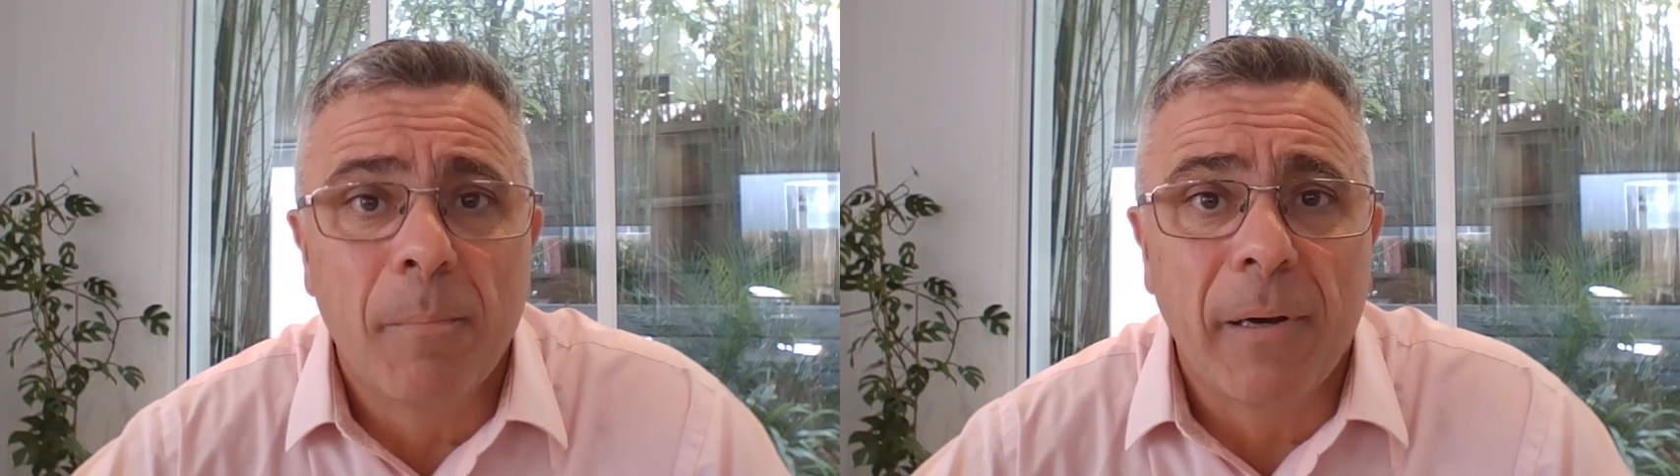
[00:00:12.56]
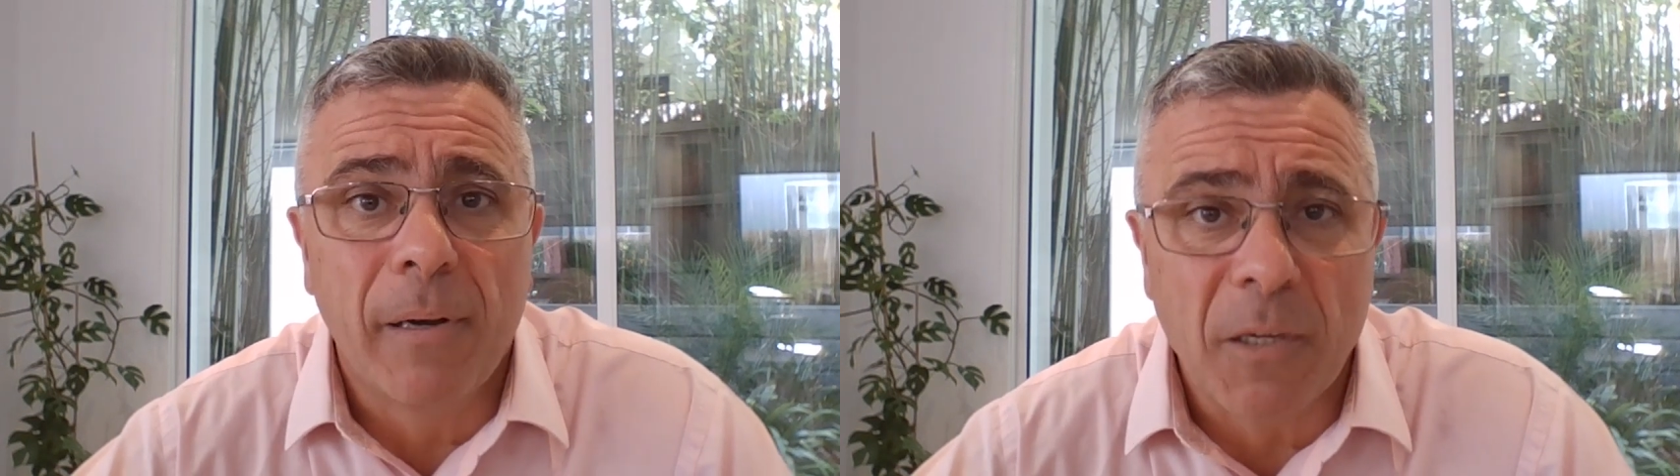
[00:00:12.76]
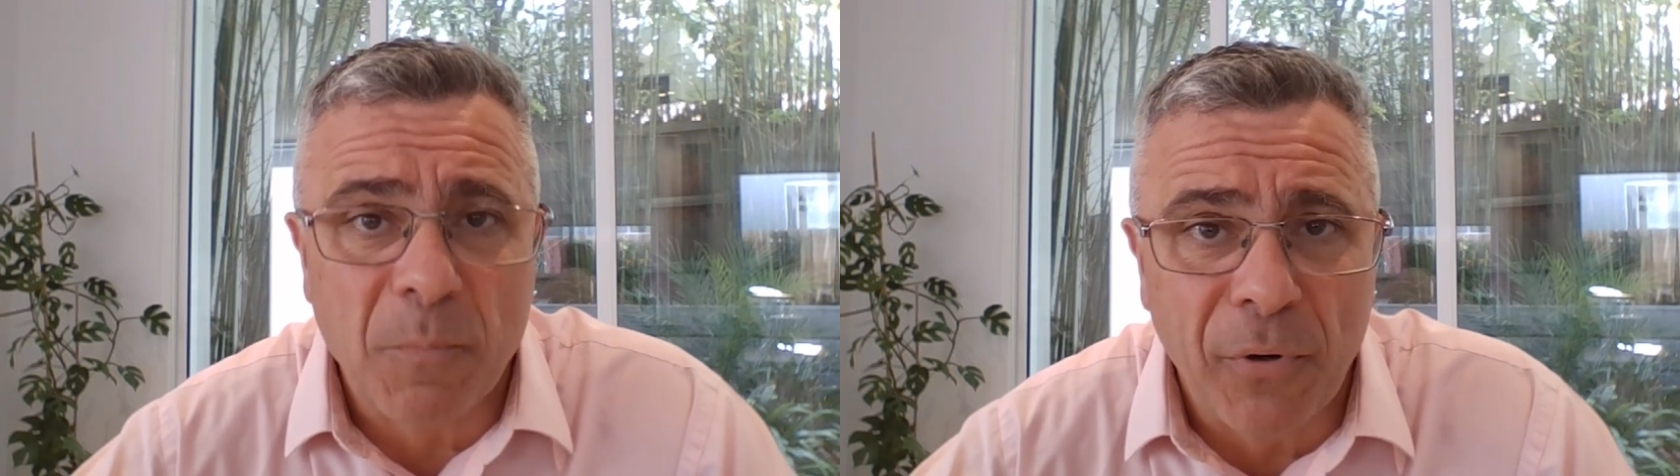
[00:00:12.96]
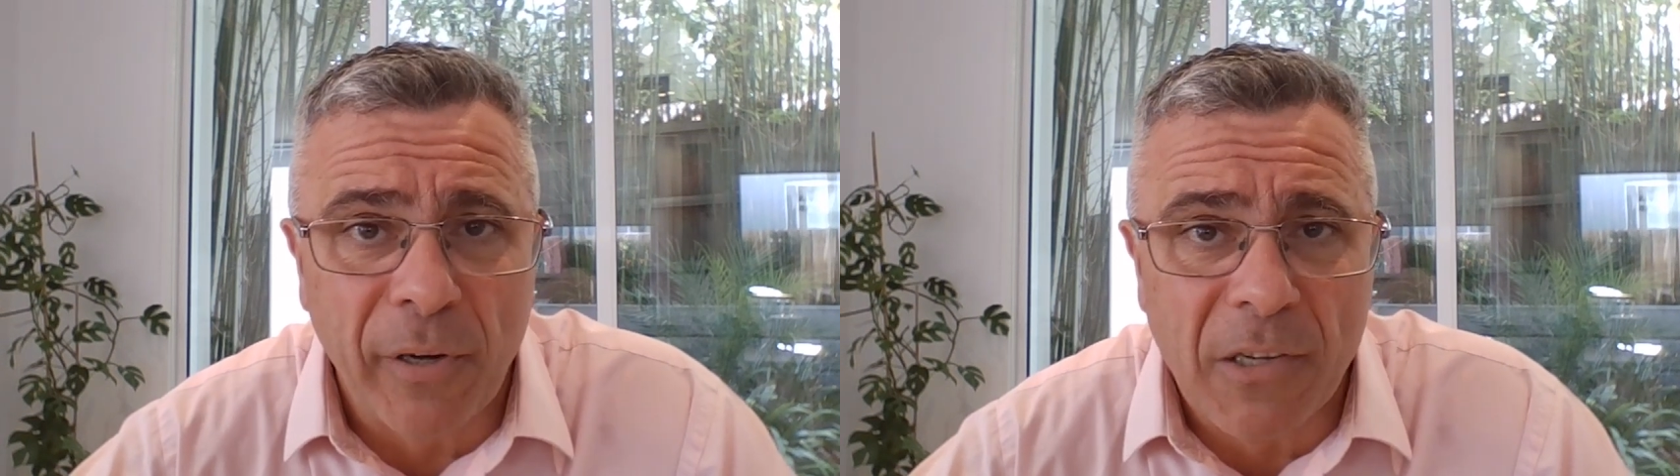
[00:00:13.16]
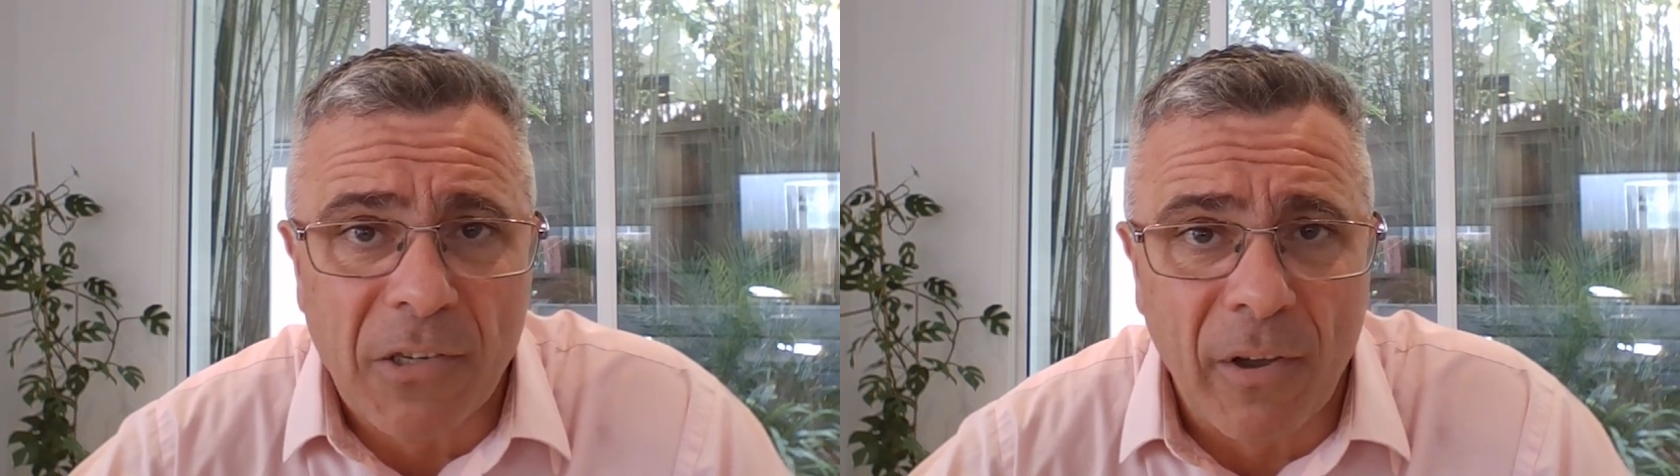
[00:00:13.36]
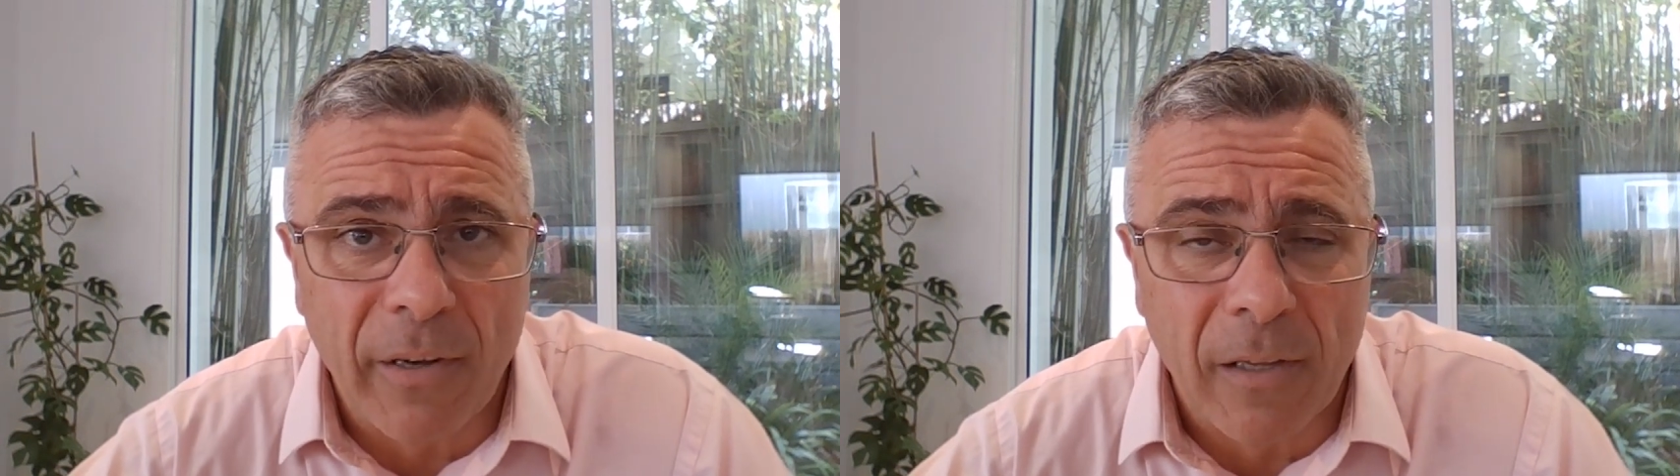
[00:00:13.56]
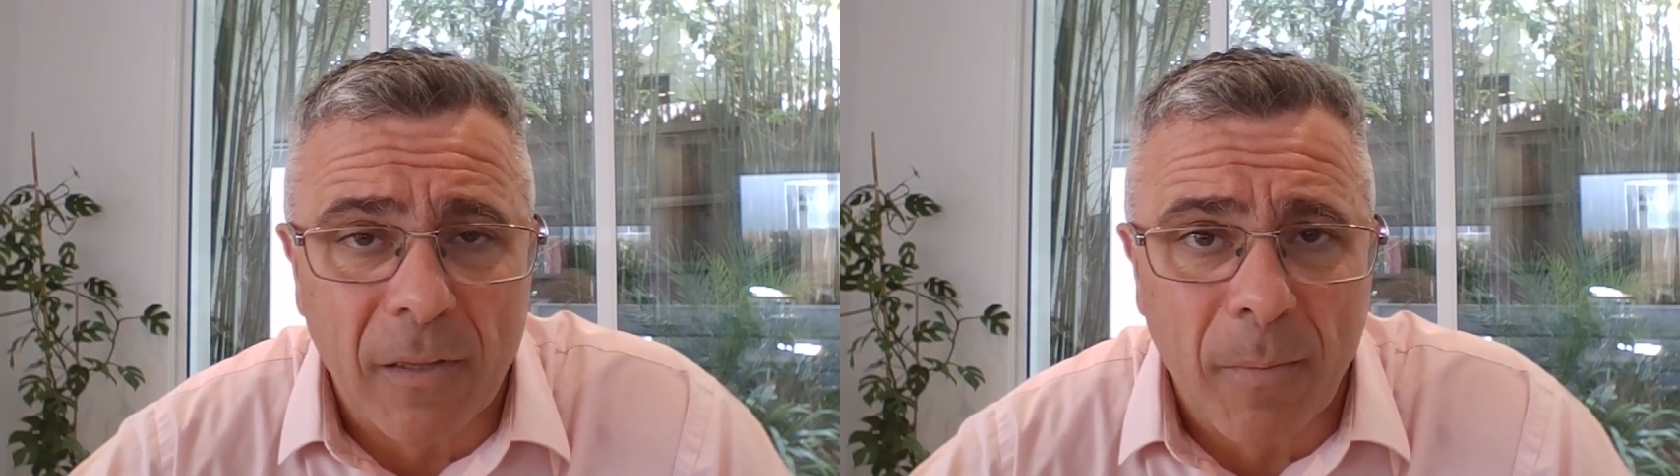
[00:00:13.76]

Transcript: But it is pretty exciting at the